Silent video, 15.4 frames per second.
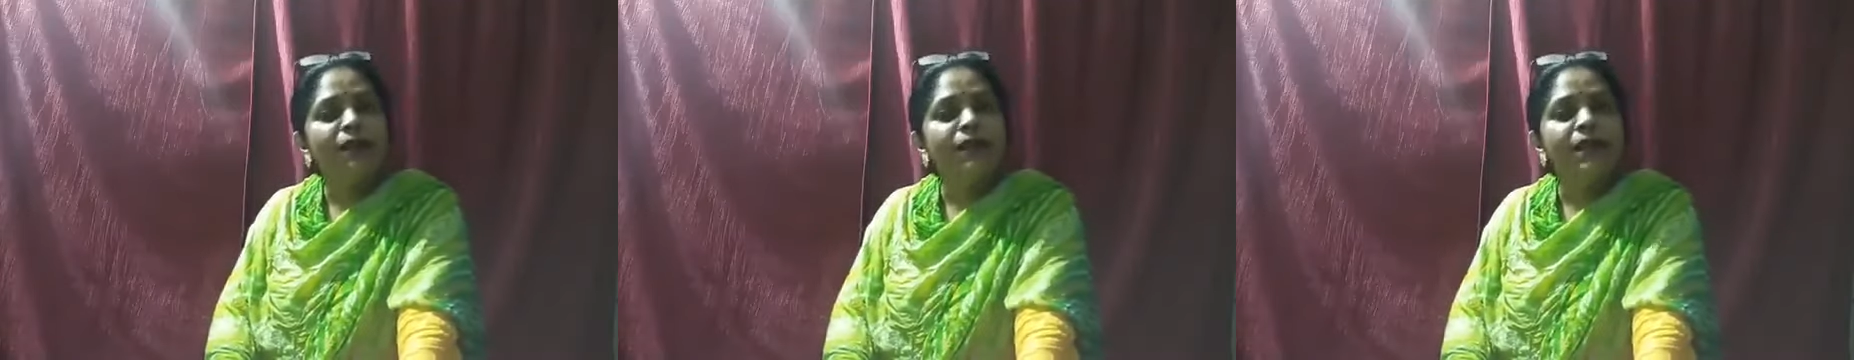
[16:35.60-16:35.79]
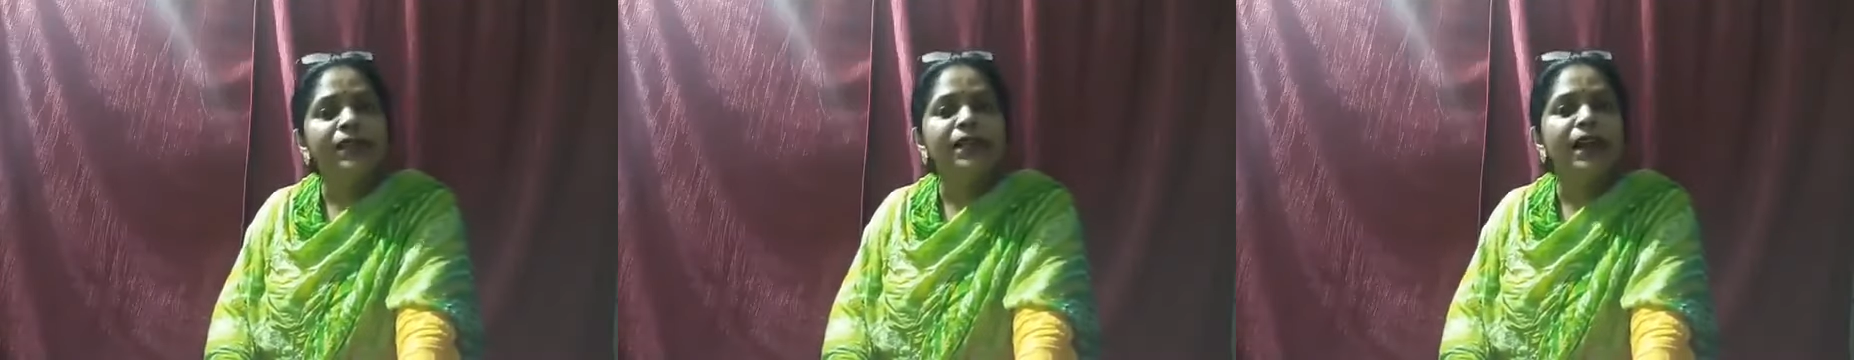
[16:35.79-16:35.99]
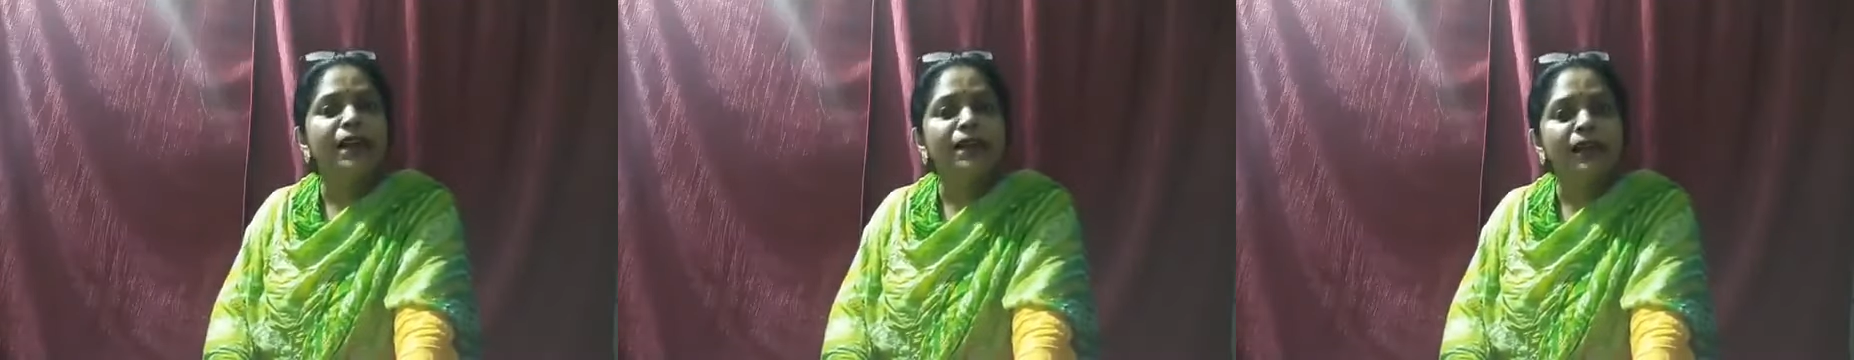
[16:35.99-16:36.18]

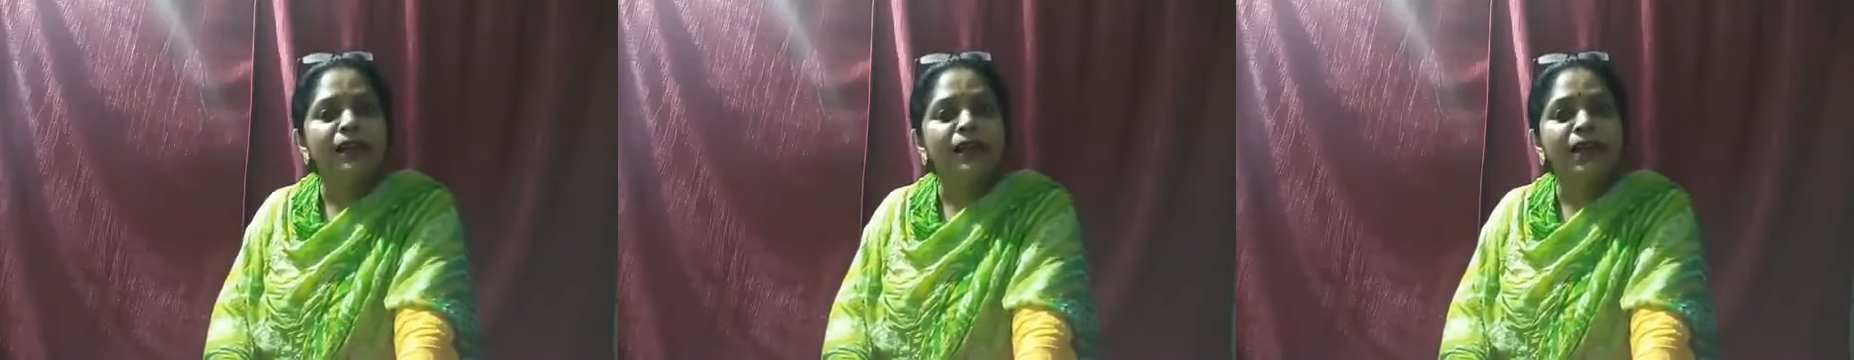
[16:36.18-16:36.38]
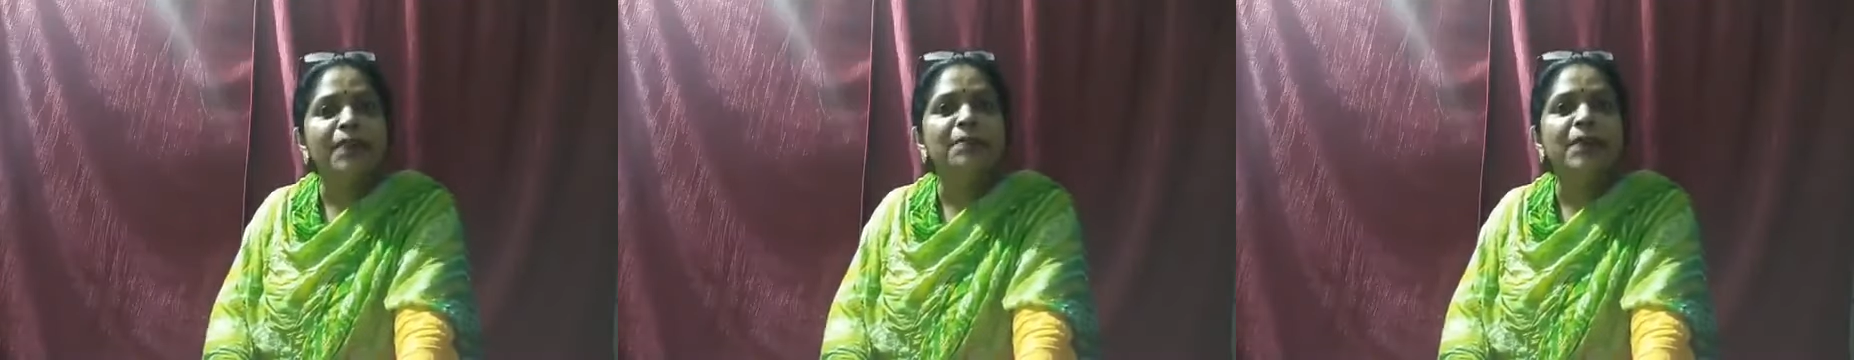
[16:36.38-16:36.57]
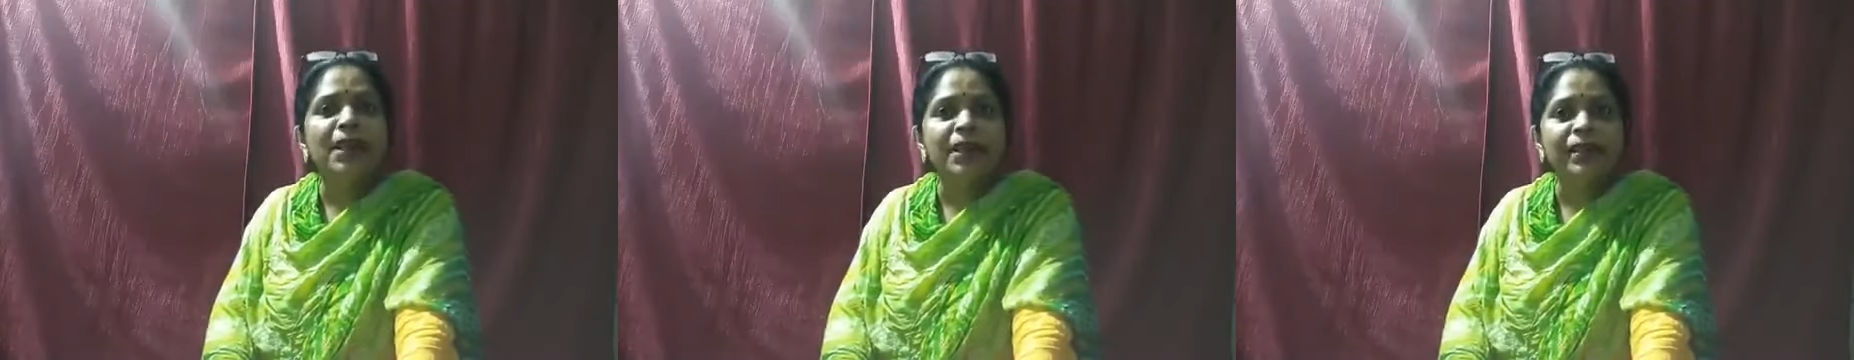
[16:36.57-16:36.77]
This other
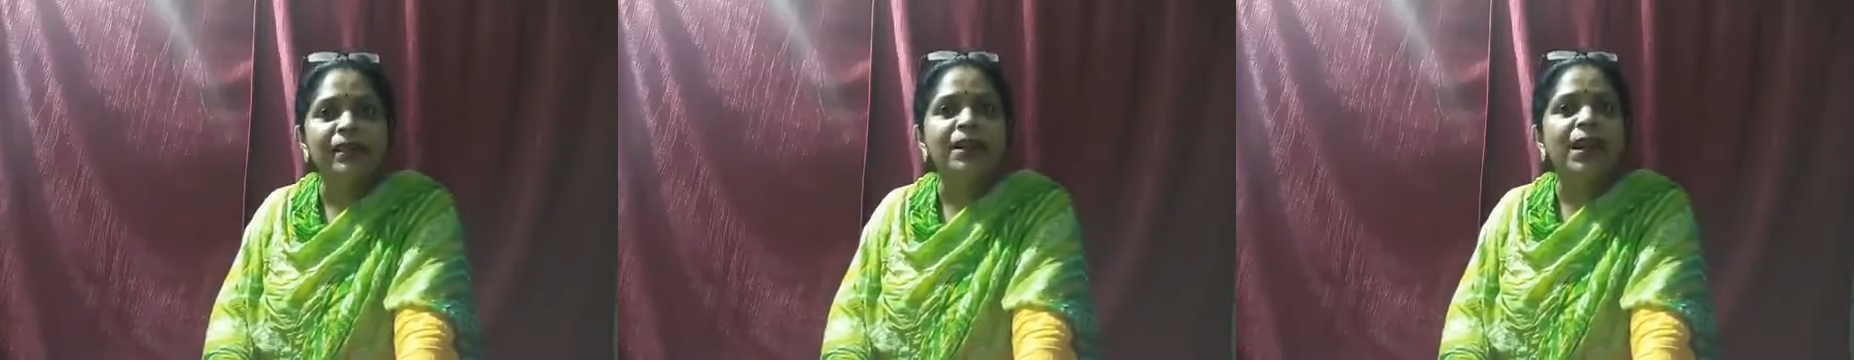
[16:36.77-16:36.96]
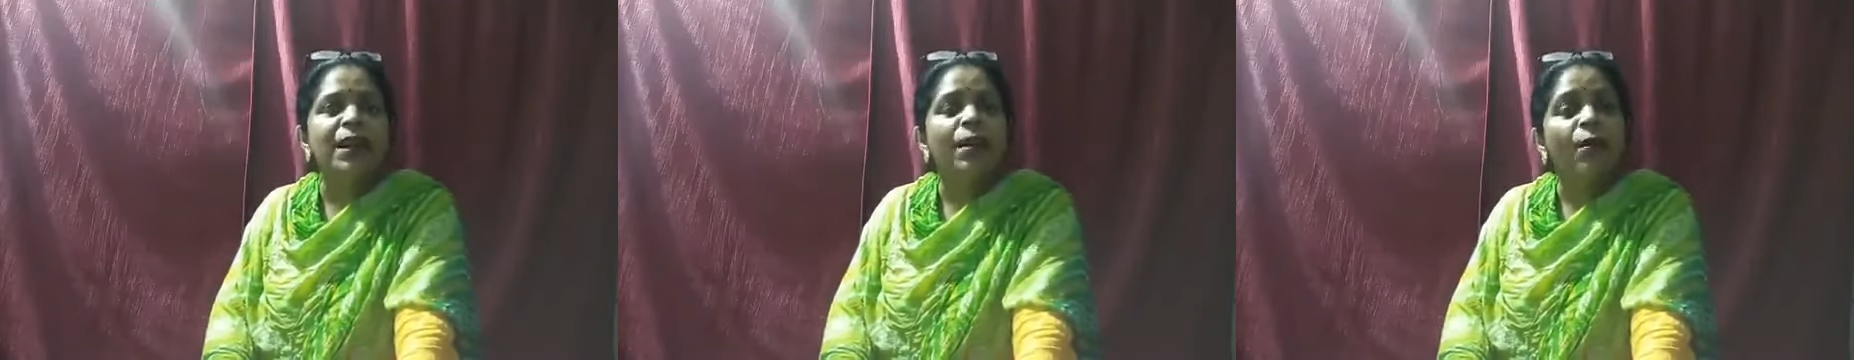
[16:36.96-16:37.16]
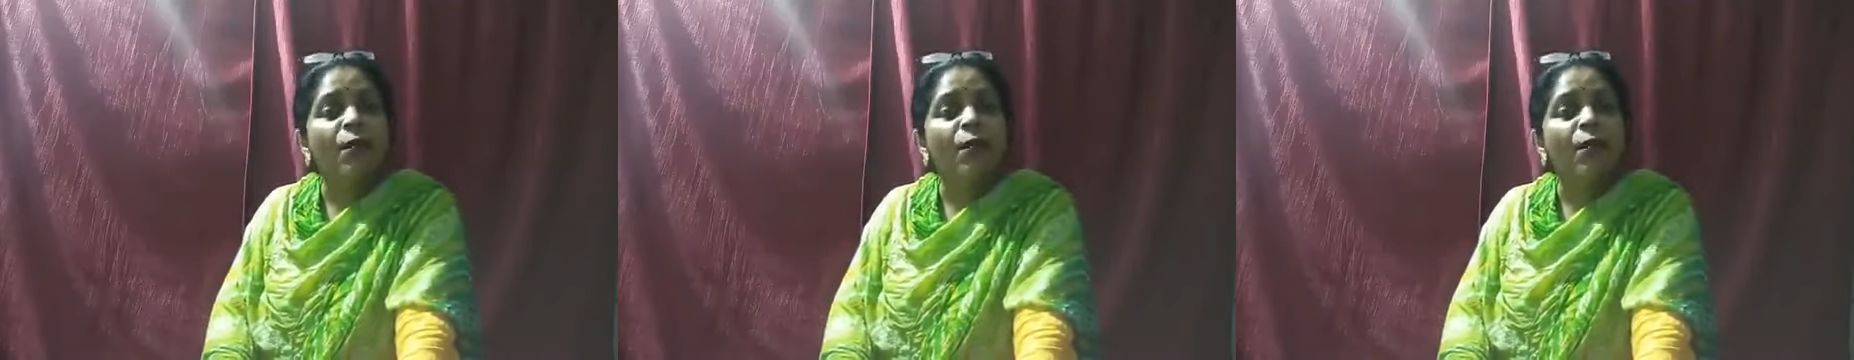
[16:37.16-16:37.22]
theme is